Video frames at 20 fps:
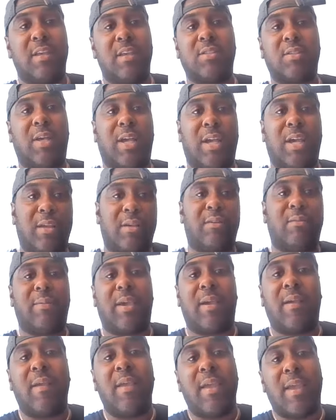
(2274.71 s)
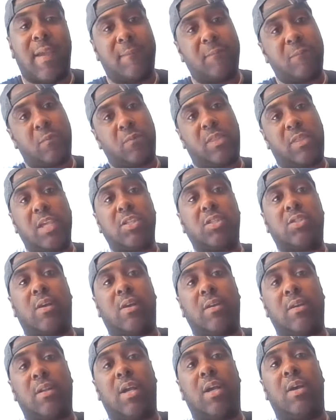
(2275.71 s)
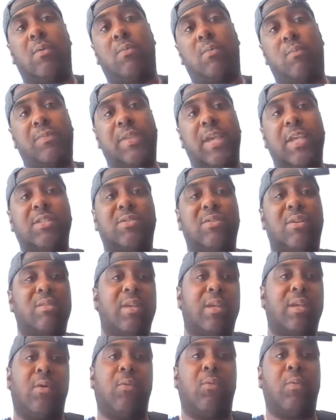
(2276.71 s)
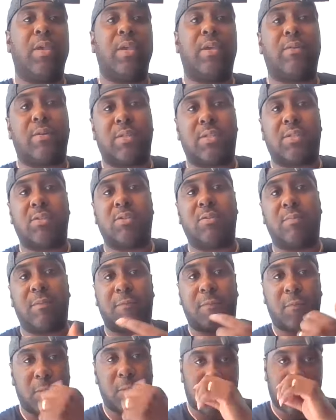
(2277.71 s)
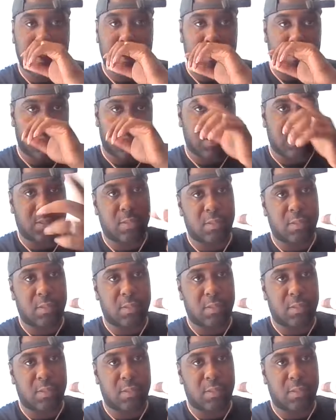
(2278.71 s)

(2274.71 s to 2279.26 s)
So I got to go back. And they start like a week or two before Columbia.